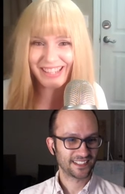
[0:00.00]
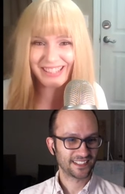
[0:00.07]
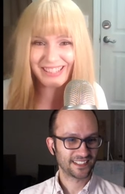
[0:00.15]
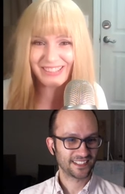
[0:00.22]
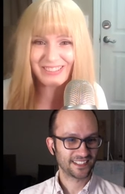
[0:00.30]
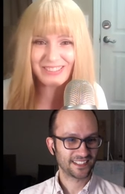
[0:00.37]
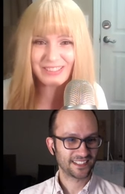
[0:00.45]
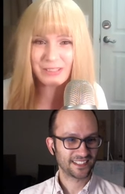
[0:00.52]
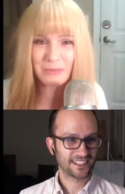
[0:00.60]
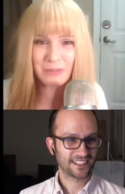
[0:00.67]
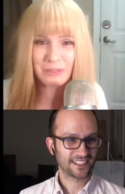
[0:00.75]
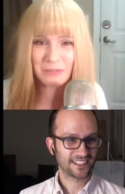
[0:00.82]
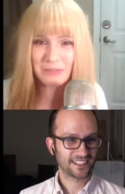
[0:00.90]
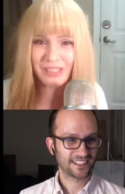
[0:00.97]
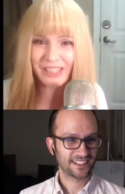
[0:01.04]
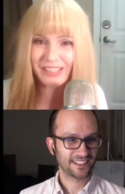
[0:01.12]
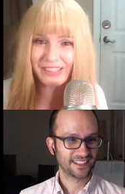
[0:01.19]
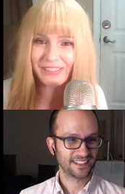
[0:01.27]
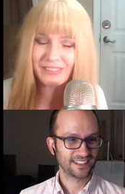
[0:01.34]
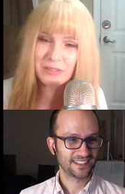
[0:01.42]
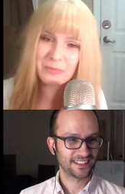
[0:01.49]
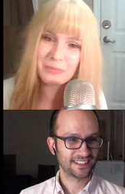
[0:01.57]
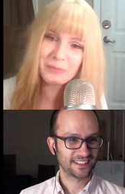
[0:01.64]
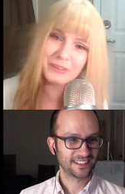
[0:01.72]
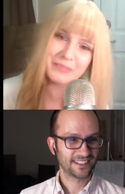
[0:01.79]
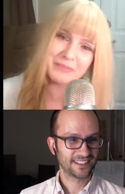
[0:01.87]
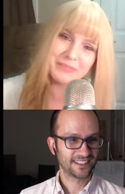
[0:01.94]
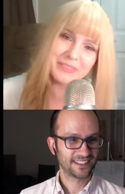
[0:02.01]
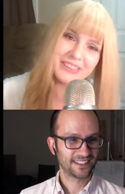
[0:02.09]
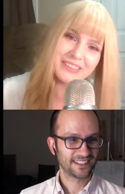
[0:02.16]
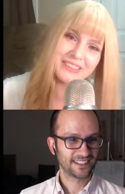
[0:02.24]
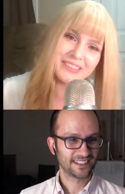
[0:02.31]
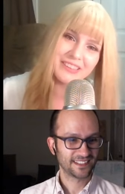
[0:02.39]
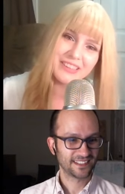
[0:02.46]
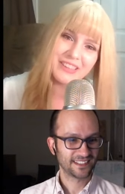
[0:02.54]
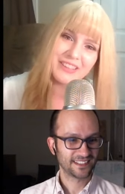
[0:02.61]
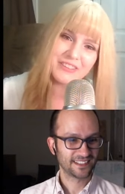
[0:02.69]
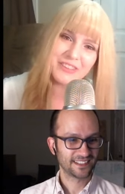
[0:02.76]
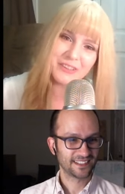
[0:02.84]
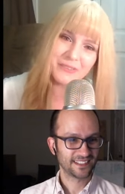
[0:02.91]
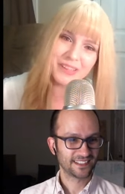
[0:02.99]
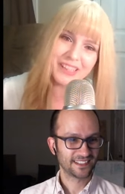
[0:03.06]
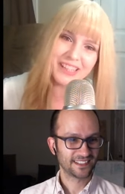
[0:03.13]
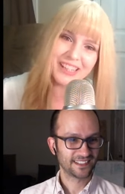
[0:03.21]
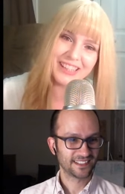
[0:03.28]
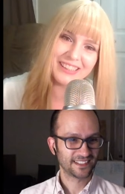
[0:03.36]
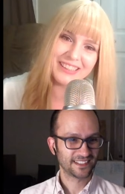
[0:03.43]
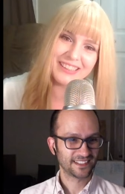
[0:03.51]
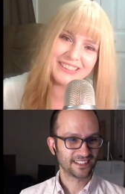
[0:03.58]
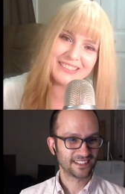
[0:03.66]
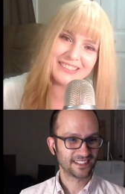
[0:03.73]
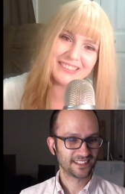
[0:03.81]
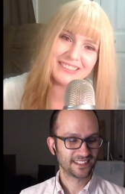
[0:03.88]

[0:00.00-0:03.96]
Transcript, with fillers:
Speaker 1: I guarantee we're too late at this point, but sure, why not? Let's.